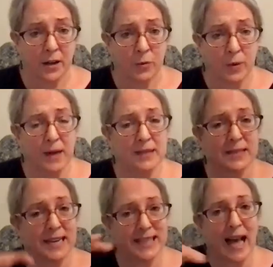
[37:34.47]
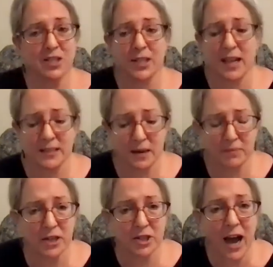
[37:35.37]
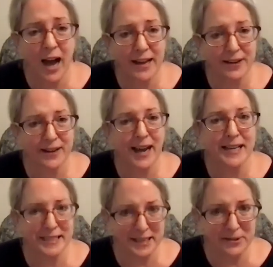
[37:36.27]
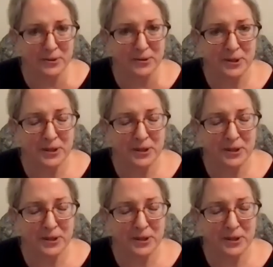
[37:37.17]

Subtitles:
we must attach that to a much higher ideal